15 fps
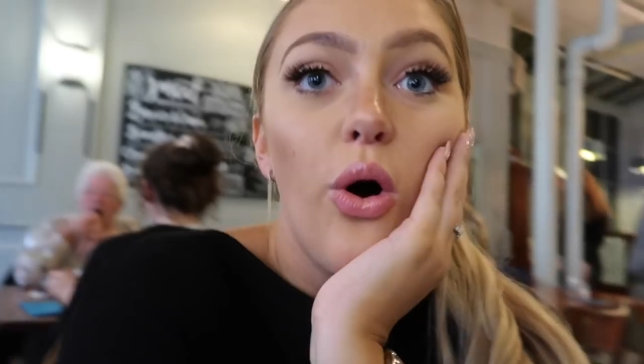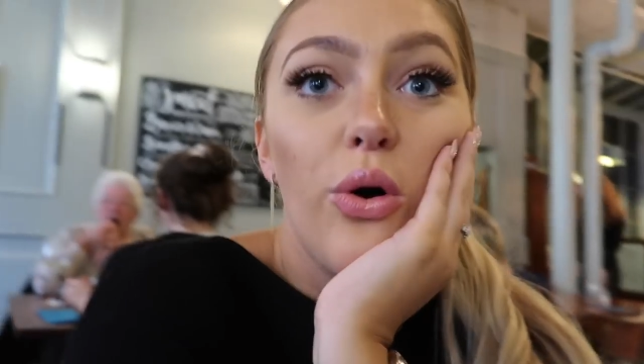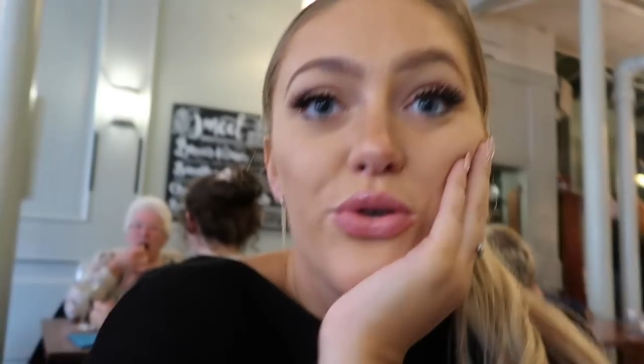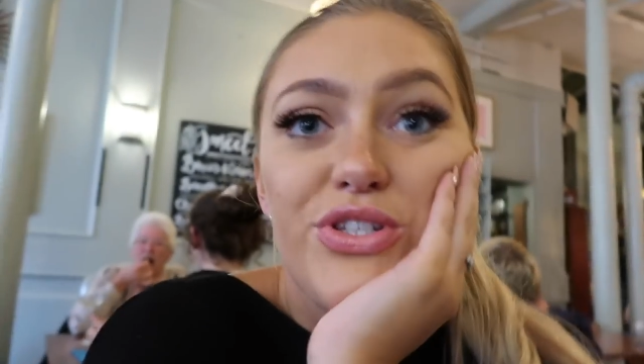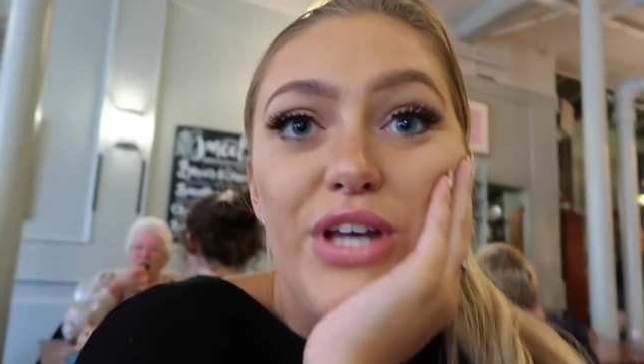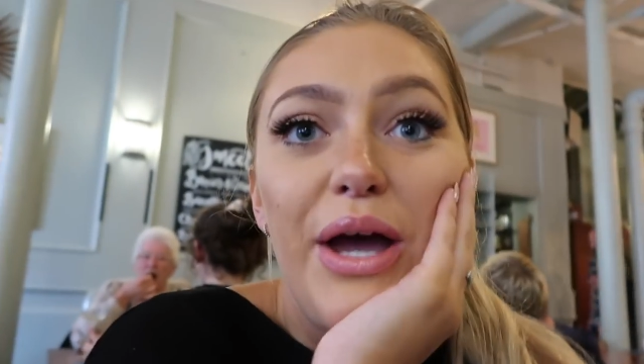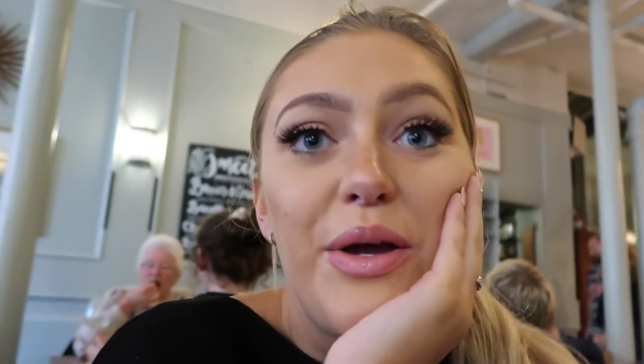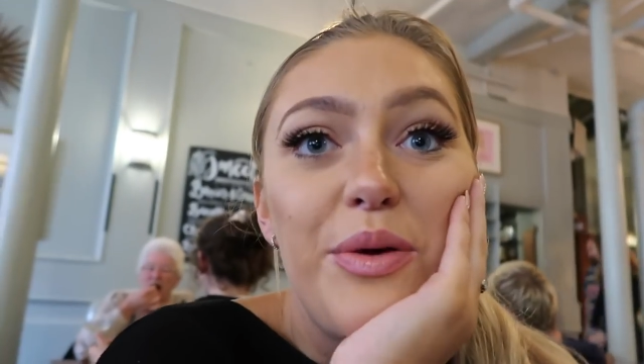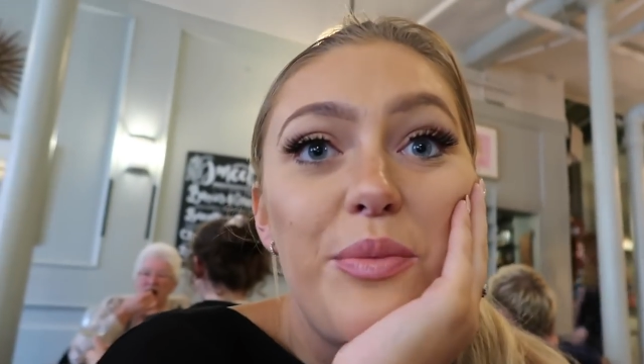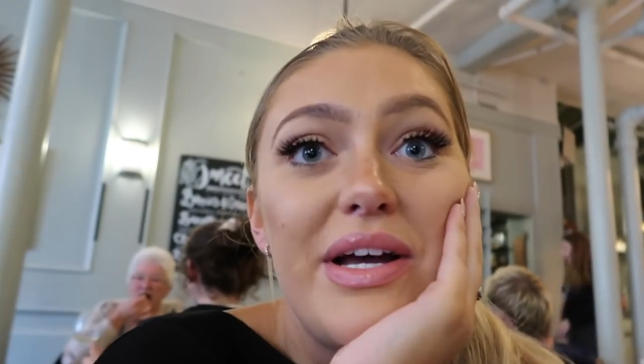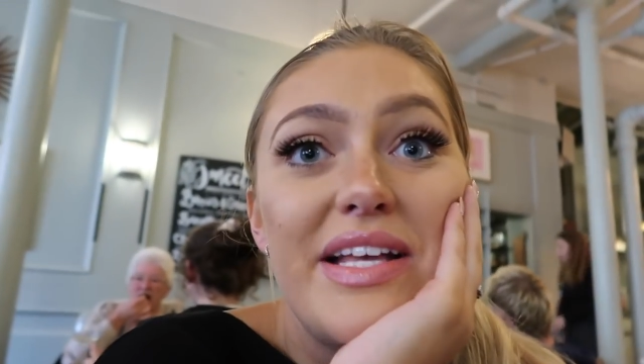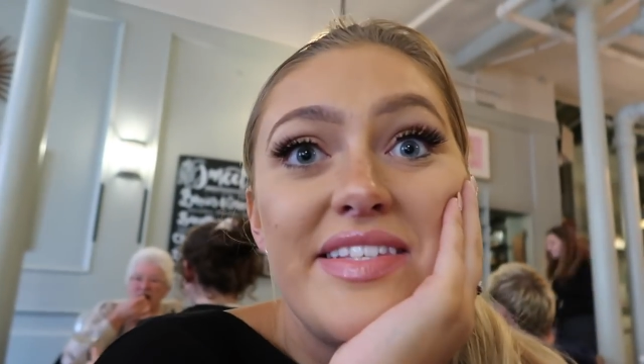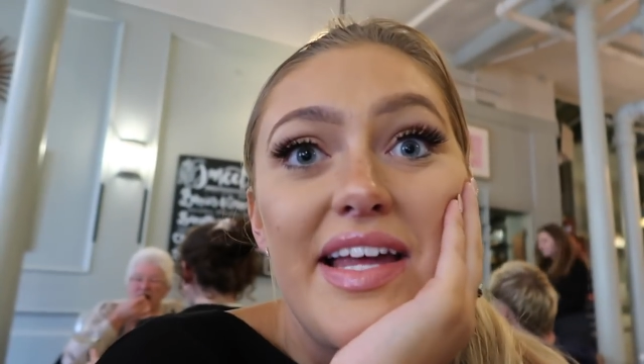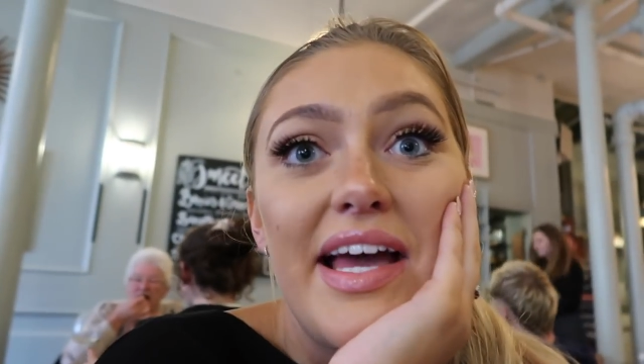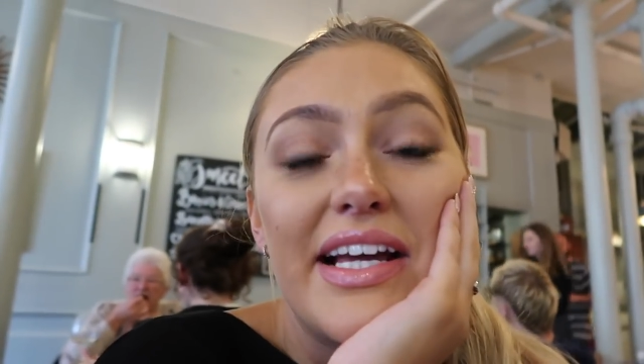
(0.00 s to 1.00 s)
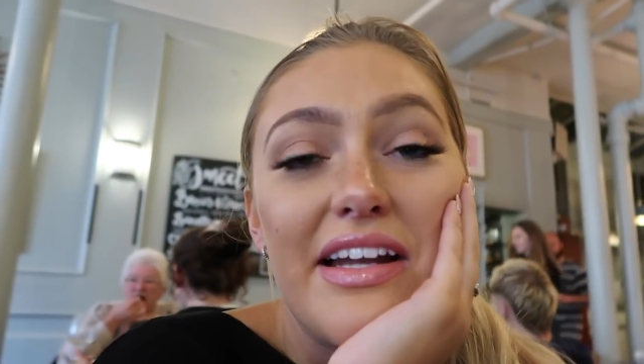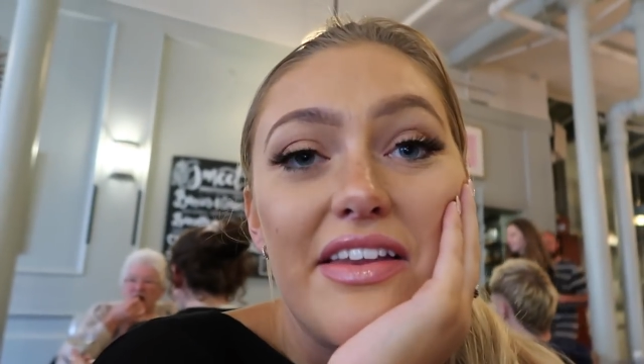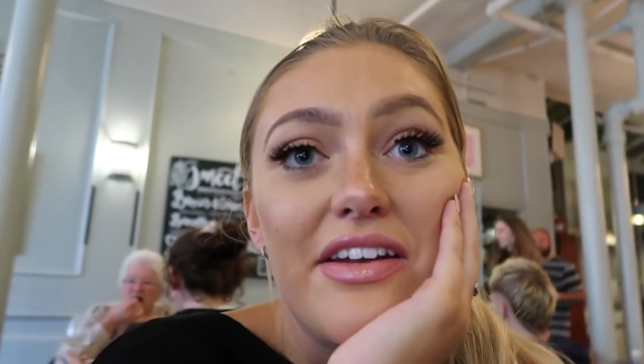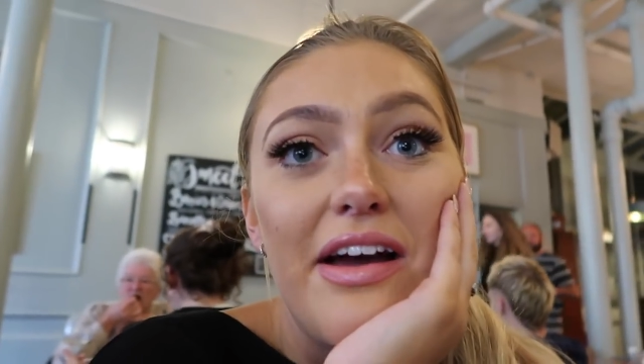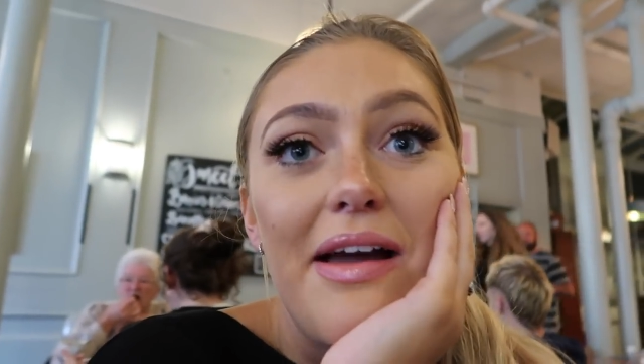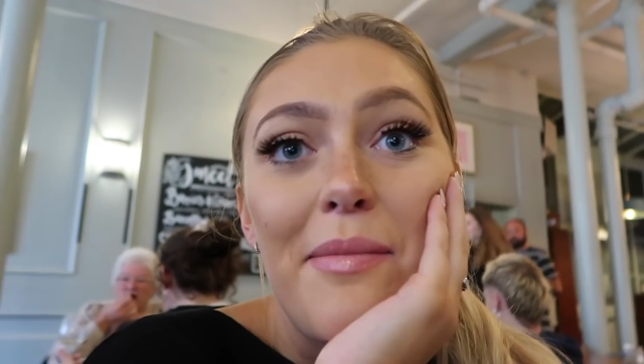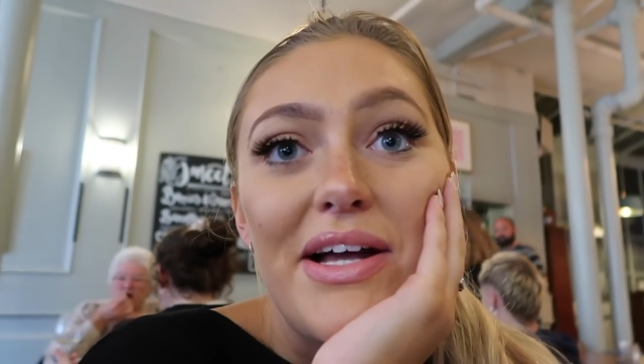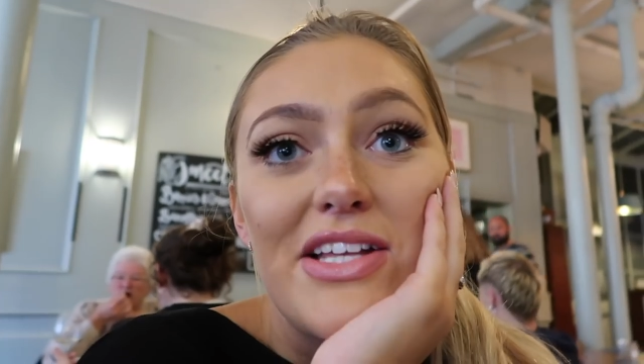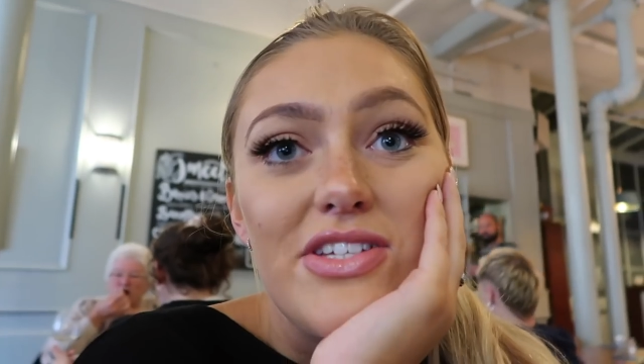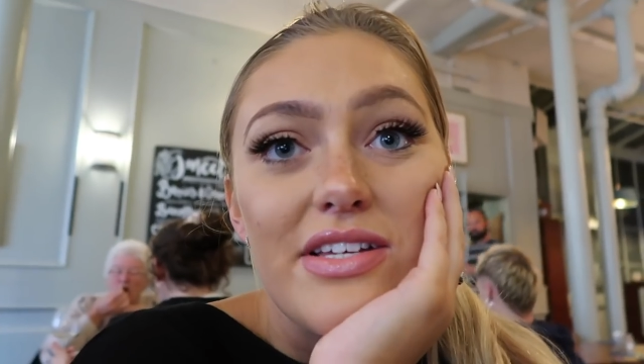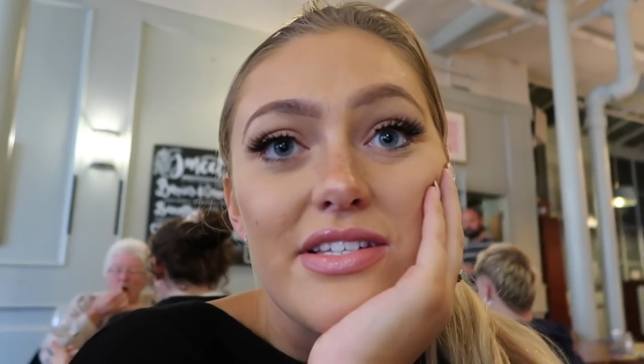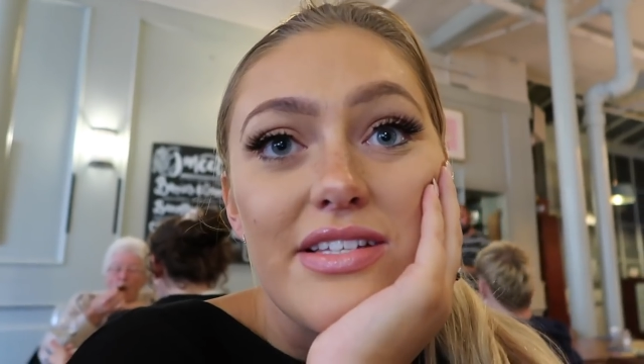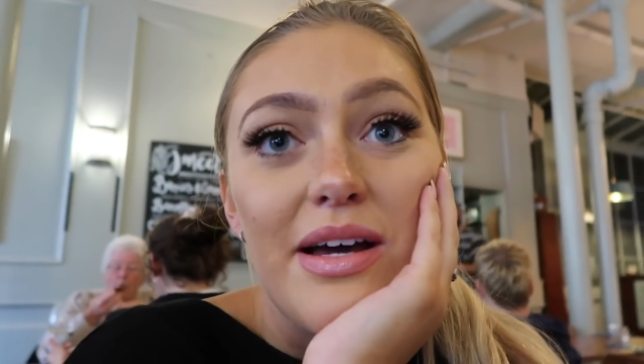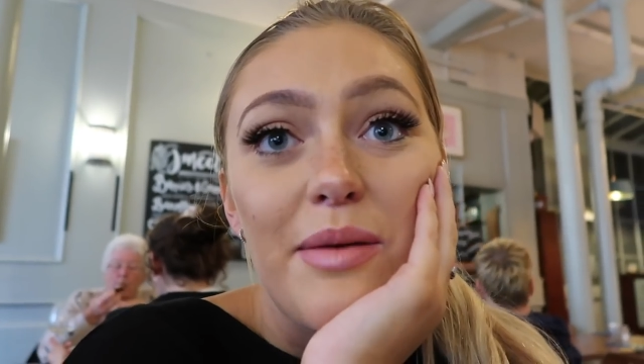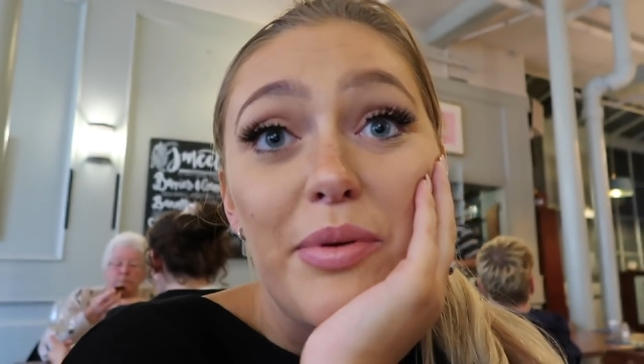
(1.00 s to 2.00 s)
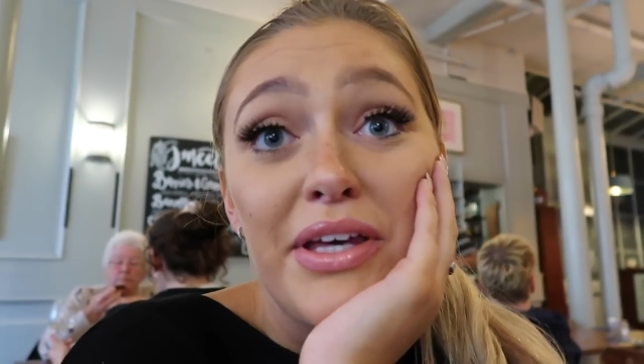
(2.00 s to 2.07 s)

Also, we're staying another night in Manchester